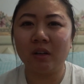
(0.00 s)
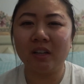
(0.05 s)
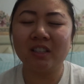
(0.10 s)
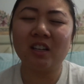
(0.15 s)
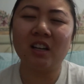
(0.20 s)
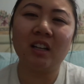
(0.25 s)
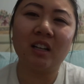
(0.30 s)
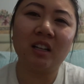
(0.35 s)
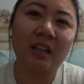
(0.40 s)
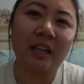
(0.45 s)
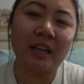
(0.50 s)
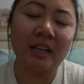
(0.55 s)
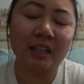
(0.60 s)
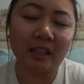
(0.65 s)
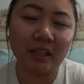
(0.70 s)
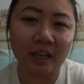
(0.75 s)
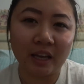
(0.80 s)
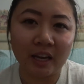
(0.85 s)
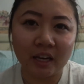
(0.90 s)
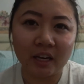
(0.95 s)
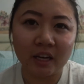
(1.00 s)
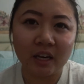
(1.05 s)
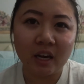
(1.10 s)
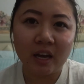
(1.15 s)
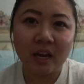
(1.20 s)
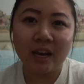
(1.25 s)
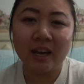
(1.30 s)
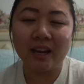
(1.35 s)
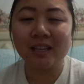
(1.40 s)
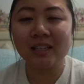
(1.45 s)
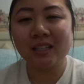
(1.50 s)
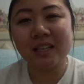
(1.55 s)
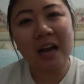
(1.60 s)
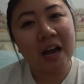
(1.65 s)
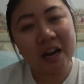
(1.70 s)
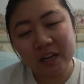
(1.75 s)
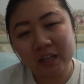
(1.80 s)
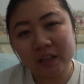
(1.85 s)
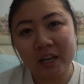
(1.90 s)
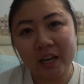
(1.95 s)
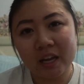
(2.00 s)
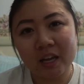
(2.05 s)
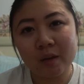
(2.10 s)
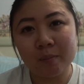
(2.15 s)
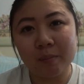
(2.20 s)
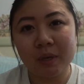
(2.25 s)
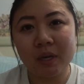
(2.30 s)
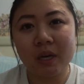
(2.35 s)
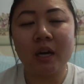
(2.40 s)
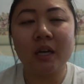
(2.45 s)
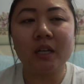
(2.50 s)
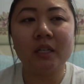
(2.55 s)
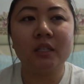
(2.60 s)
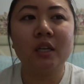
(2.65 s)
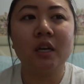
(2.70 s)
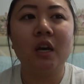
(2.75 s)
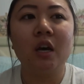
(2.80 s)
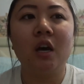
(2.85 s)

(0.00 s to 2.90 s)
it's not like late, it is kind of late because